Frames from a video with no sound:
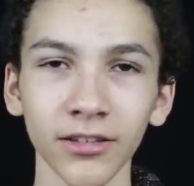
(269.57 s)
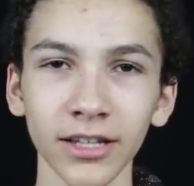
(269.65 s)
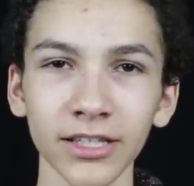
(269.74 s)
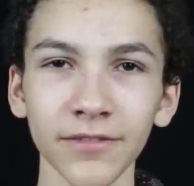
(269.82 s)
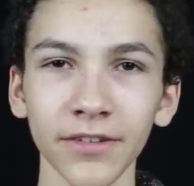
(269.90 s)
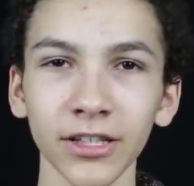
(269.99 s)

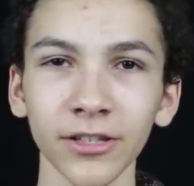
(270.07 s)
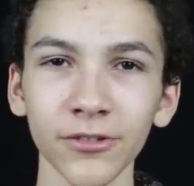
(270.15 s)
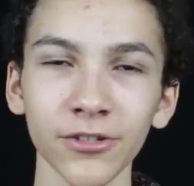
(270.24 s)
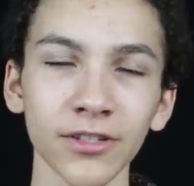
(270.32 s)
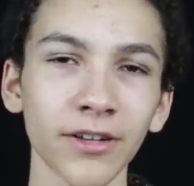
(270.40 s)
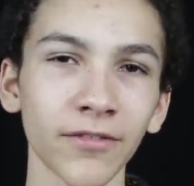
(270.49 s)
Lots of
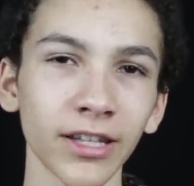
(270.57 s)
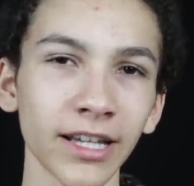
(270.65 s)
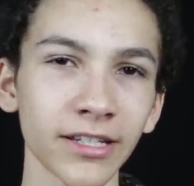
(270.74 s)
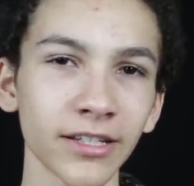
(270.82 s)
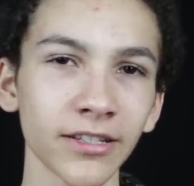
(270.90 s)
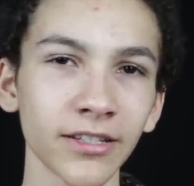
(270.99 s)
enclosures have
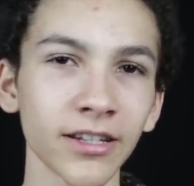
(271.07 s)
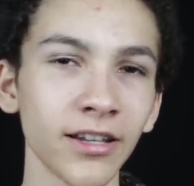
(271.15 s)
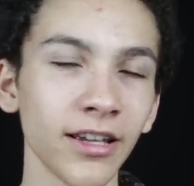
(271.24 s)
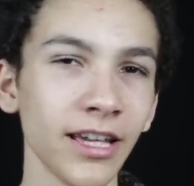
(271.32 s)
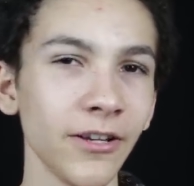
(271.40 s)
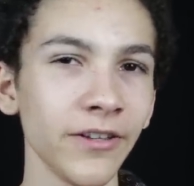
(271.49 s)
latches,
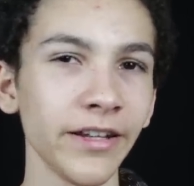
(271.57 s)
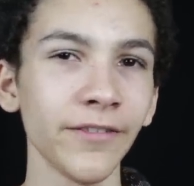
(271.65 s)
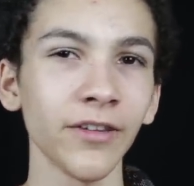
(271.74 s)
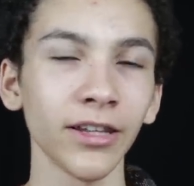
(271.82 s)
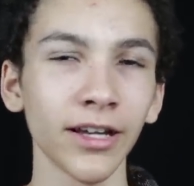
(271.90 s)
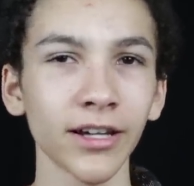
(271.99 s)
and you can
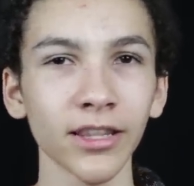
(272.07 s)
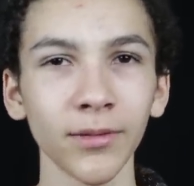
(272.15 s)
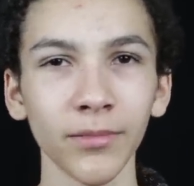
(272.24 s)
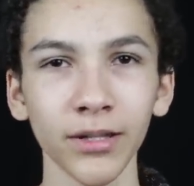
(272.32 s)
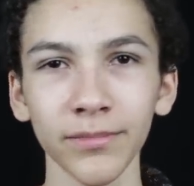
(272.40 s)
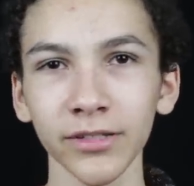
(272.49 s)
even lock
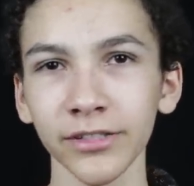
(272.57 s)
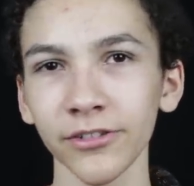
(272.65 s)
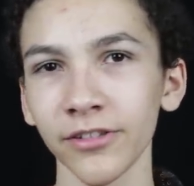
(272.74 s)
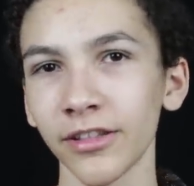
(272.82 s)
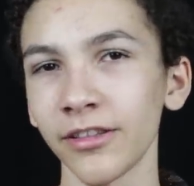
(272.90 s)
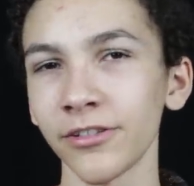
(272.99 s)
them up
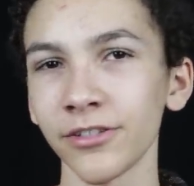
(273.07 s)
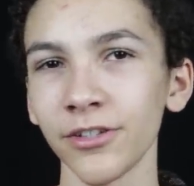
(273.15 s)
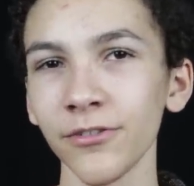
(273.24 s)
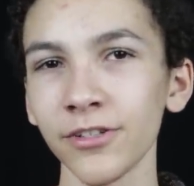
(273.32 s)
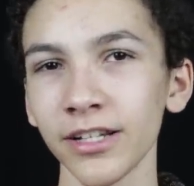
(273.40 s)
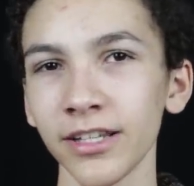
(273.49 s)
so that there's
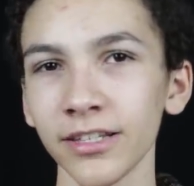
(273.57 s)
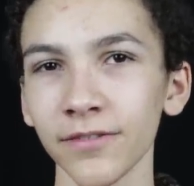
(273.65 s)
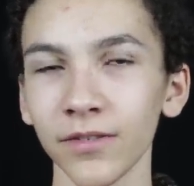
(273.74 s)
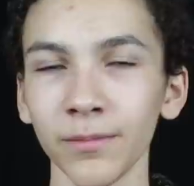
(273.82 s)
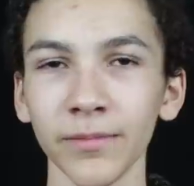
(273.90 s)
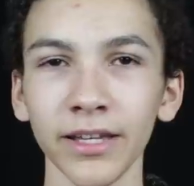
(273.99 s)
no chance
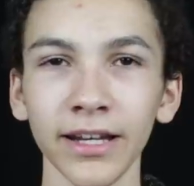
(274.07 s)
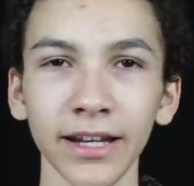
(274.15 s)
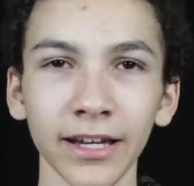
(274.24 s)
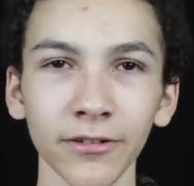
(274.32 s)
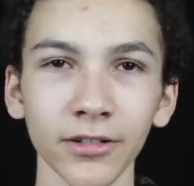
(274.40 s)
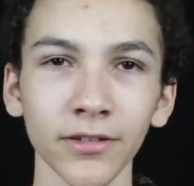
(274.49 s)
of them
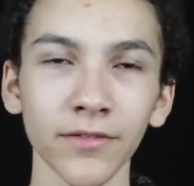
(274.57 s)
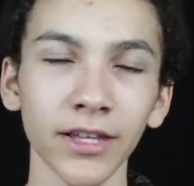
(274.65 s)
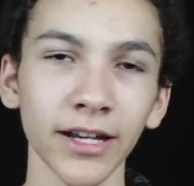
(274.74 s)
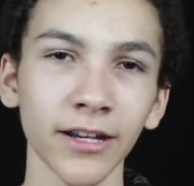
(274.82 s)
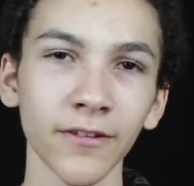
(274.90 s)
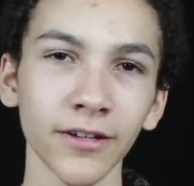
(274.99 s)
getting out of
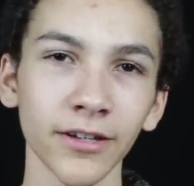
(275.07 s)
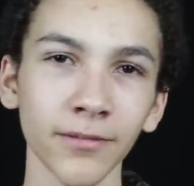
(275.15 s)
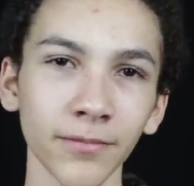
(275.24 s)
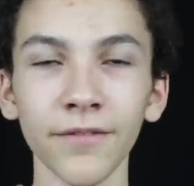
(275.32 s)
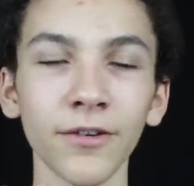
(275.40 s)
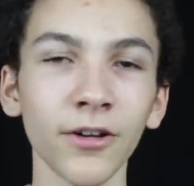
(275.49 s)
that
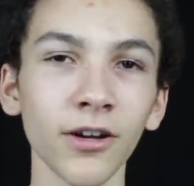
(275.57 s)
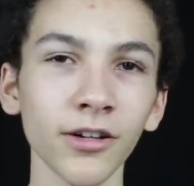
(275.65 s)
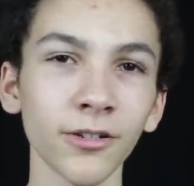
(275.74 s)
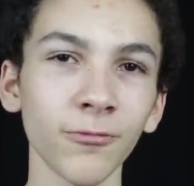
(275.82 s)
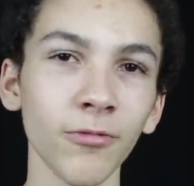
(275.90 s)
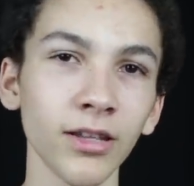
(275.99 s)
area. If you're
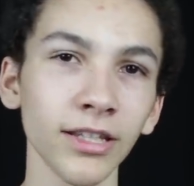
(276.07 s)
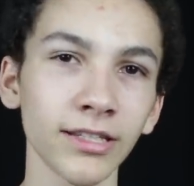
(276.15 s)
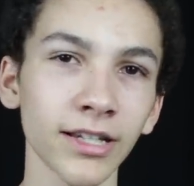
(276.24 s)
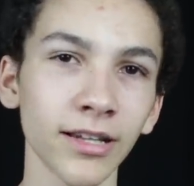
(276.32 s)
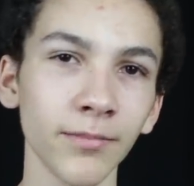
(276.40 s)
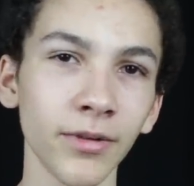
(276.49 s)
on a really
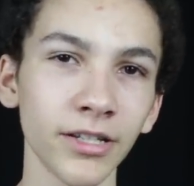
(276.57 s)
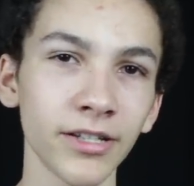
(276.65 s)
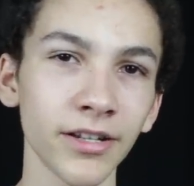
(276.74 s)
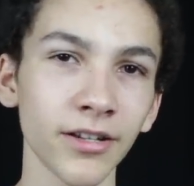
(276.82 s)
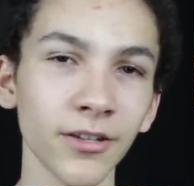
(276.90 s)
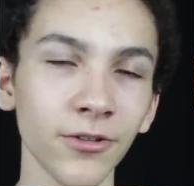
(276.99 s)
tight
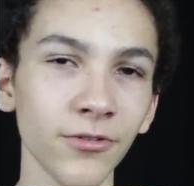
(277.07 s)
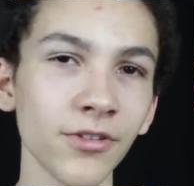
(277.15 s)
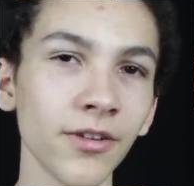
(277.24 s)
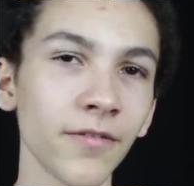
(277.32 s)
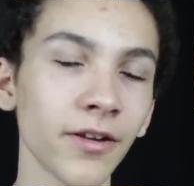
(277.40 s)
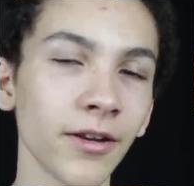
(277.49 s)
budget,
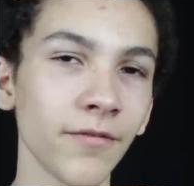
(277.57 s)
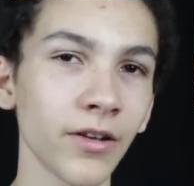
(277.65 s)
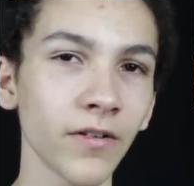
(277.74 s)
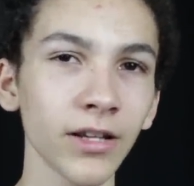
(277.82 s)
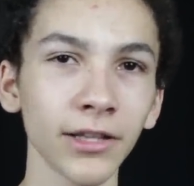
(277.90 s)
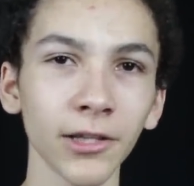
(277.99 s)
you can find
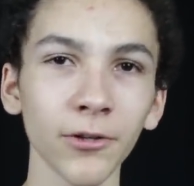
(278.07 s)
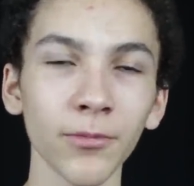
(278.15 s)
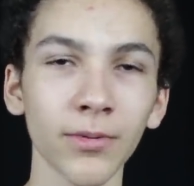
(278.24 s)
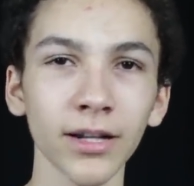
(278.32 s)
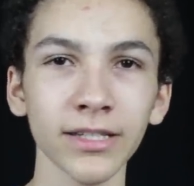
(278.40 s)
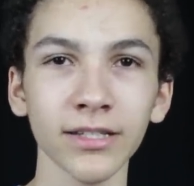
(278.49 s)
very
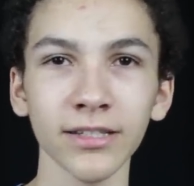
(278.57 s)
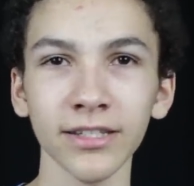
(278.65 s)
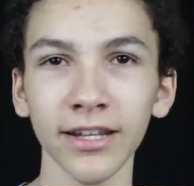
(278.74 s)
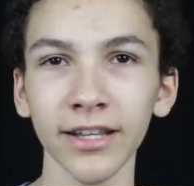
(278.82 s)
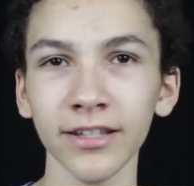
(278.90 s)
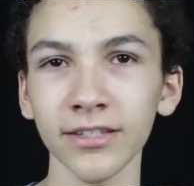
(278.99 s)
low-priced
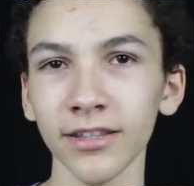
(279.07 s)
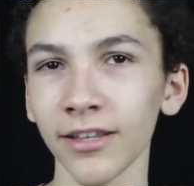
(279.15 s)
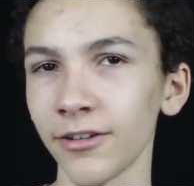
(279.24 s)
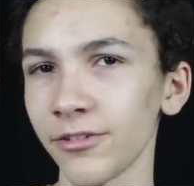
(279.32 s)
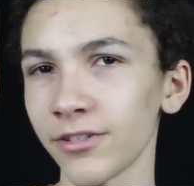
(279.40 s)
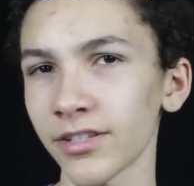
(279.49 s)
snakes
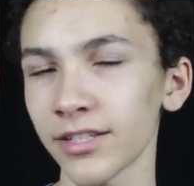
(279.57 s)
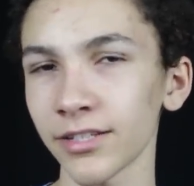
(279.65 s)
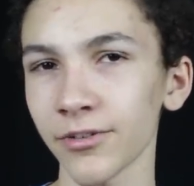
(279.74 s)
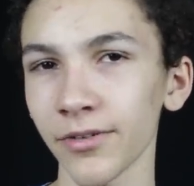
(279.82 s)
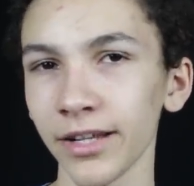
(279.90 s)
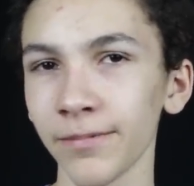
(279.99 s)
that are just
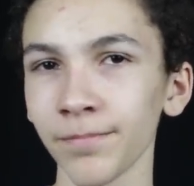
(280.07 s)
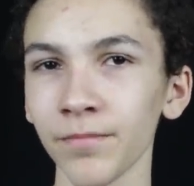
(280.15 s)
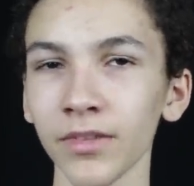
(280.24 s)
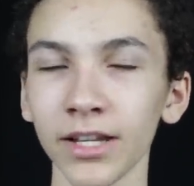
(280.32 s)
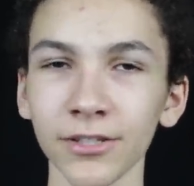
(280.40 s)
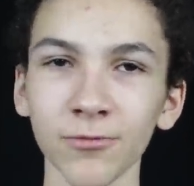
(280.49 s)
as great
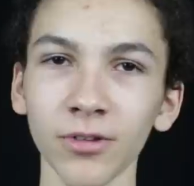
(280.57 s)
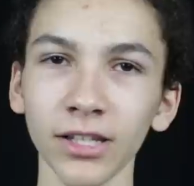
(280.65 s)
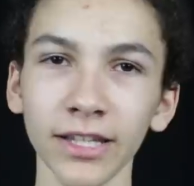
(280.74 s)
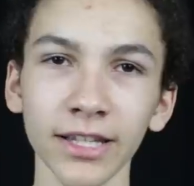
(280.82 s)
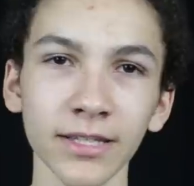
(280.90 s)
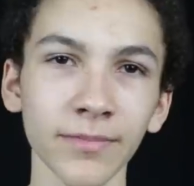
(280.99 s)
as
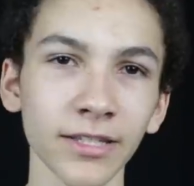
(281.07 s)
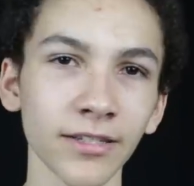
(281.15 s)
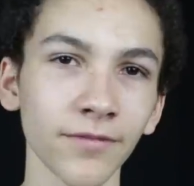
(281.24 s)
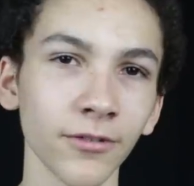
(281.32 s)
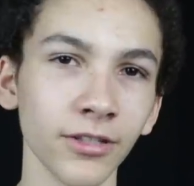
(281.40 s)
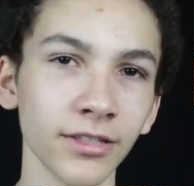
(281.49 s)
really
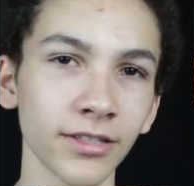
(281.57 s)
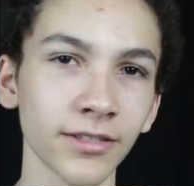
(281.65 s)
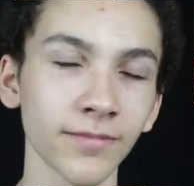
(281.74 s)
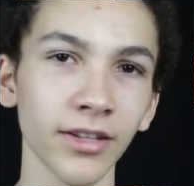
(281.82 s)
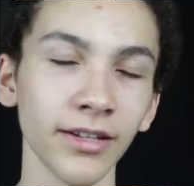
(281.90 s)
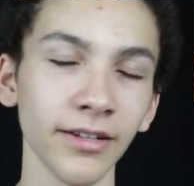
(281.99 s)
expensive ones.